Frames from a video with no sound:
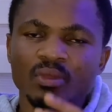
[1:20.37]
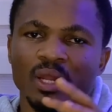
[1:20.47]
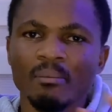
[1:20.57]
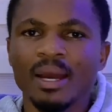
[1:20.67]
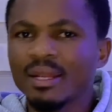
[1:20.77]

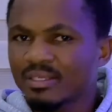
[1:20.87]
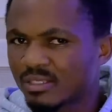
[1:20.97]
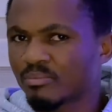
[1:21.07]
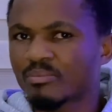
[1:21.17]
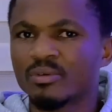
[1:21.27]
my
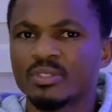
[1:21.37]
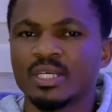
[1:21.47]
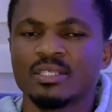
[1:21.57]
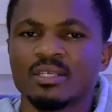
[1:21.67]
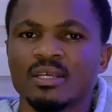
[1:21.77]
lesson
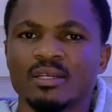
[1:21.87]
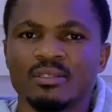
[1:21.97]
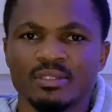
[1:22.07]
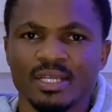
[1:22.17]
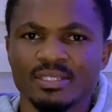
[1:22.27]
process,
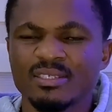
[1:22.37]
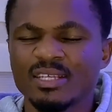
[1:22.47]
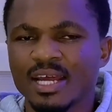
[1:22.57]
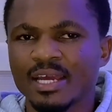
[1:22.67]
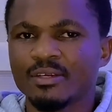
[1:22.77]
the things that
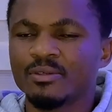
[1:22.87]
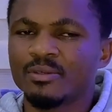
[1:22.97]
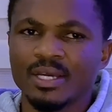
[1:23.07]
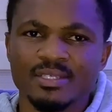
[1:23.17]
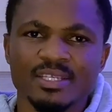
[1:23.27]
I do
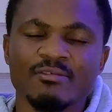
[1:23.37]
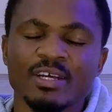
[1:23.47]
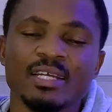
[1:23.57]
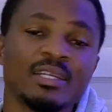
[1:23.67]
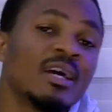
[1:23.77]
and stuff like
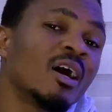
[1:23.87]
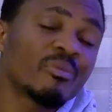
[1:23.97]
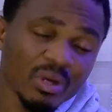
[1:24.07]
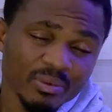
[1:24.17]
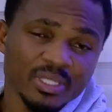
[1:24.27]
that.
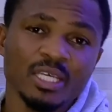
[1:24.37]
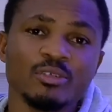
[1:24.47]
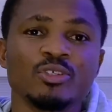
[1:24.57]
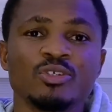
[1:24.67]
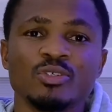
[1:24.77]
Probably take
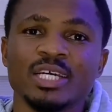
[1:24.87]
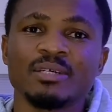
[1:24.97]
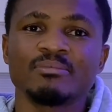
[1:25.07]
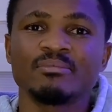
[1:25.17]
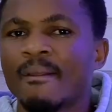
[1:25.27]
you through
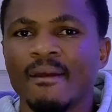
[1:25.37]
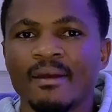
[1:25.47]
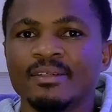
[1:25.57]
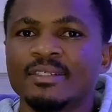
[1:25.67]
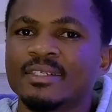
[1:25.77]
them,
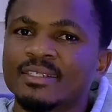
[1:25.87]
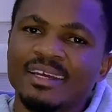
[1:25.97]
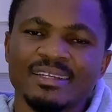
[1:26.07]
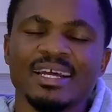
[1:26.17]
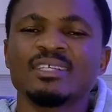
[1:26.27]
and
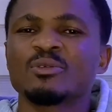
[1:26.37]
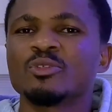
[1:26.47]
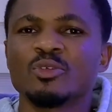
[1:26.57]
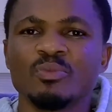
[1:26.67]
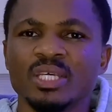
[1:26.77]
that is going to be